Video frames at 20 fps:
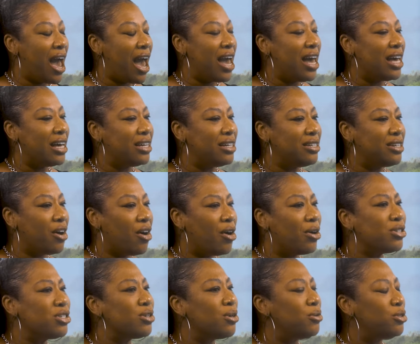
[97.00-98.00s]
And
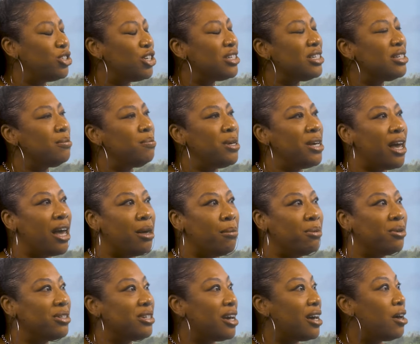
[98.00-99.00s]
also just to be
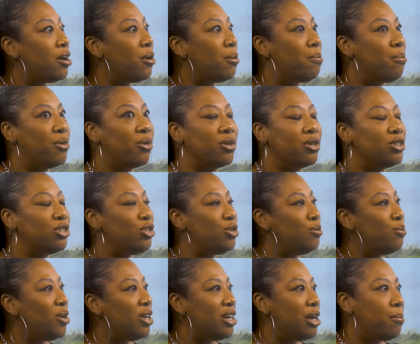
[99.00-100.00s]
able to help more than 2
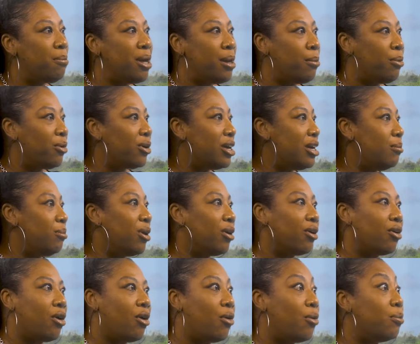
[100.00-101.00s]
million people keep their
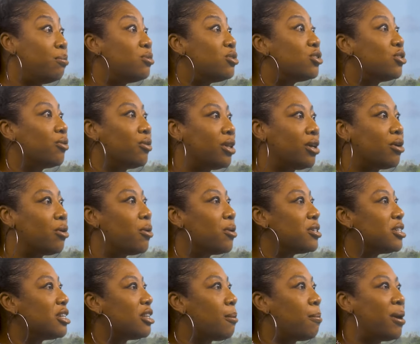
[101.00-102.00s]
homes during the
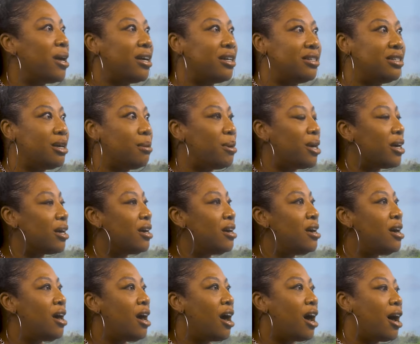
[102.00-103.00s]
course of the pandemic.
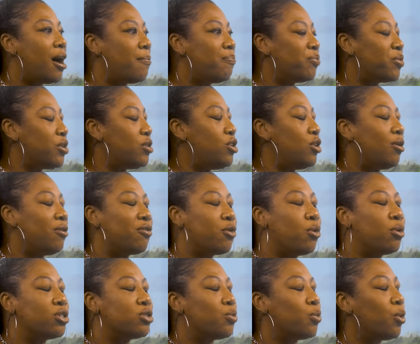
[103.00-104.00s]
You know, of
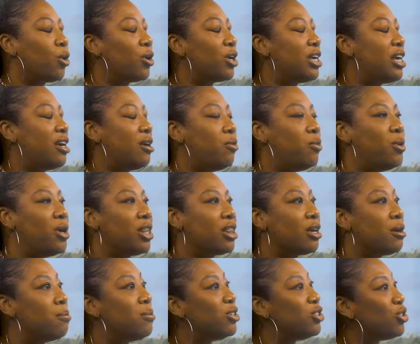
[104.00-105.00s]
course, working with
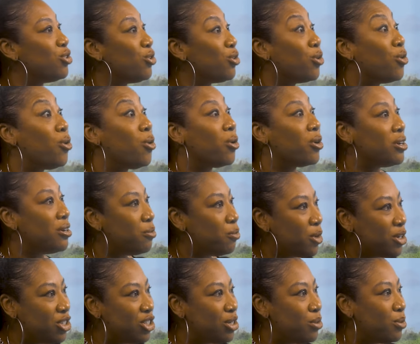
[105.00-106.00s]
Commissioner Gordon
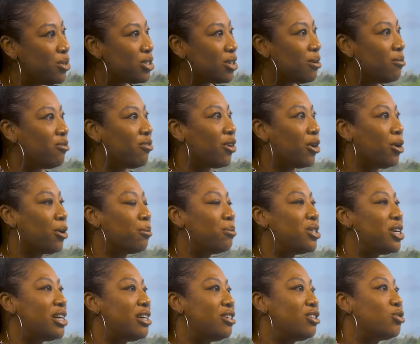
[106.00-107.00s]
when she was
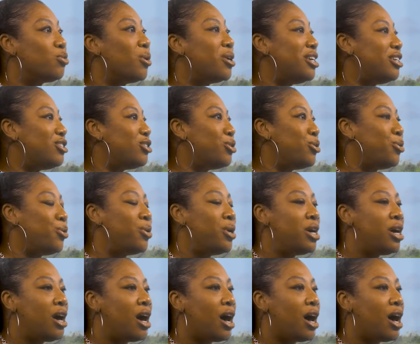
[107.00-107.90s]
confirmed in 22,